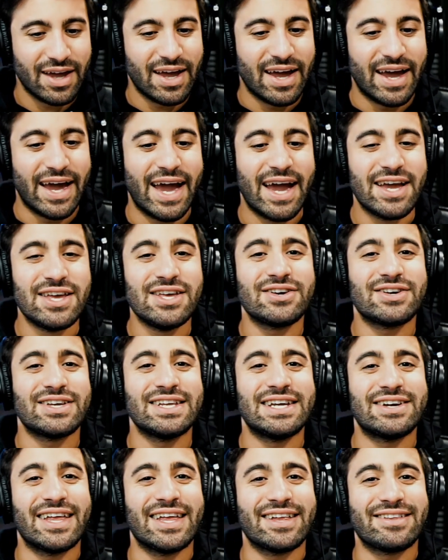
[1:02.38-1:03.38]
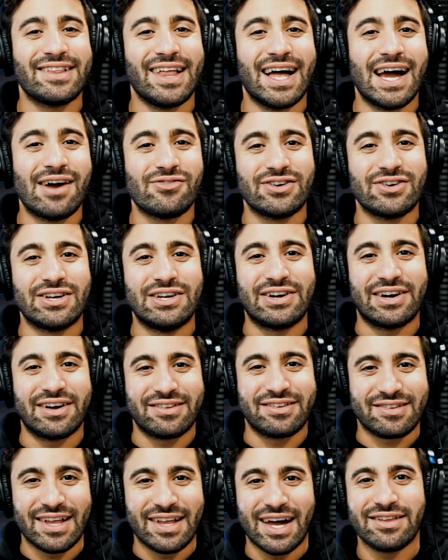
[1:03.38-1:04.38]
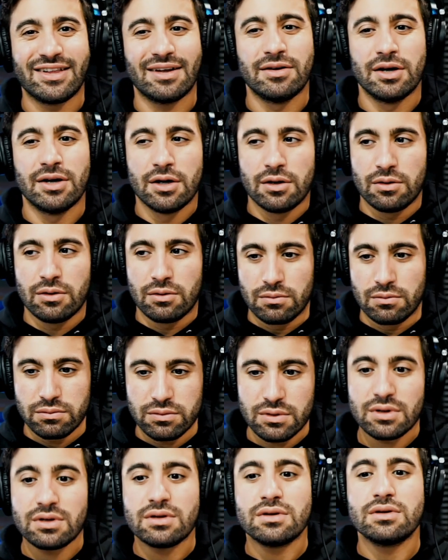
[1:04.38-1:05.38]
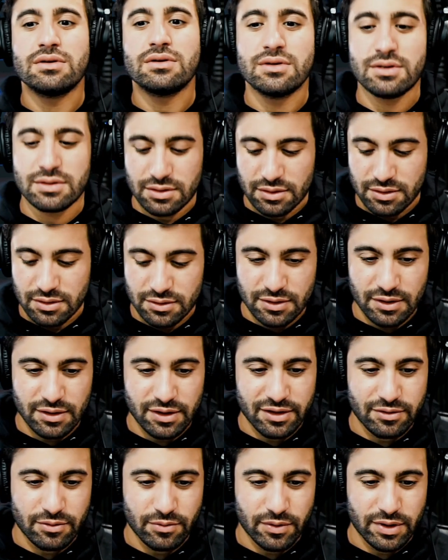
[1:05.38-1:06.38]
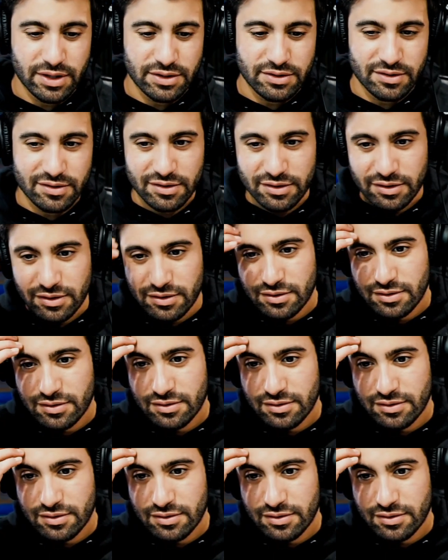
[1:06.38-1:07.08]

Hey, you can hear that live. We hear us slides up. Let's rewind that just a little.